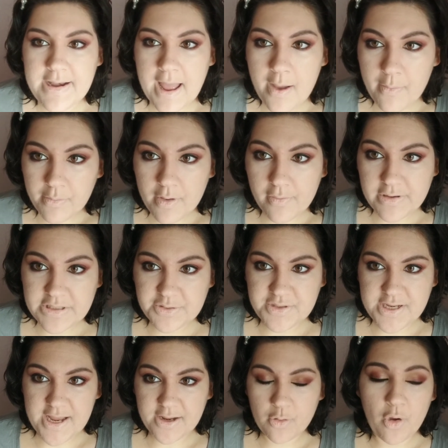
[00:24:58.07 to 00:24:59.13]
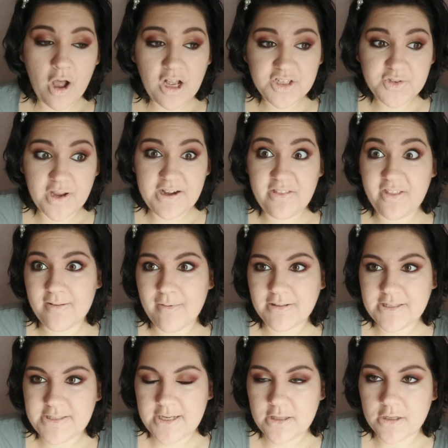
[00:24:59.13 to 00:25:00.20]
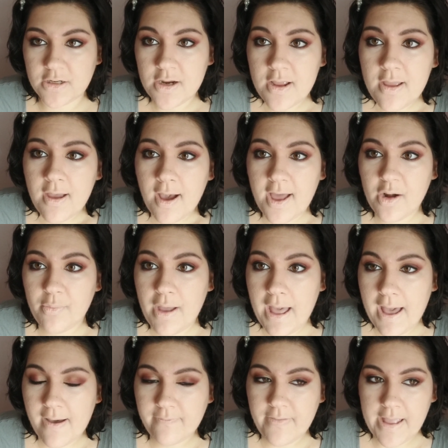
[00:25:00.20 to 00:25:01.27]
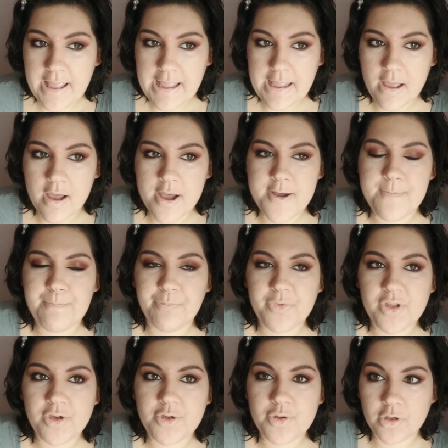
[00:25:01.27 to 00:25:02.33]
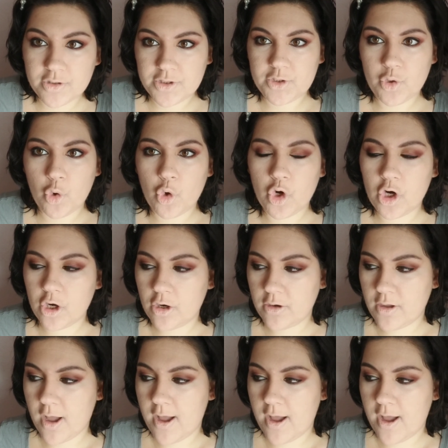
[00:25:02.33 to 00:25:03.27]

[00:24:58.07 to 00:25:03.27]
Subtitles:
now I'm going to take, oh, also I didn't think about this either. I don't have a drugstore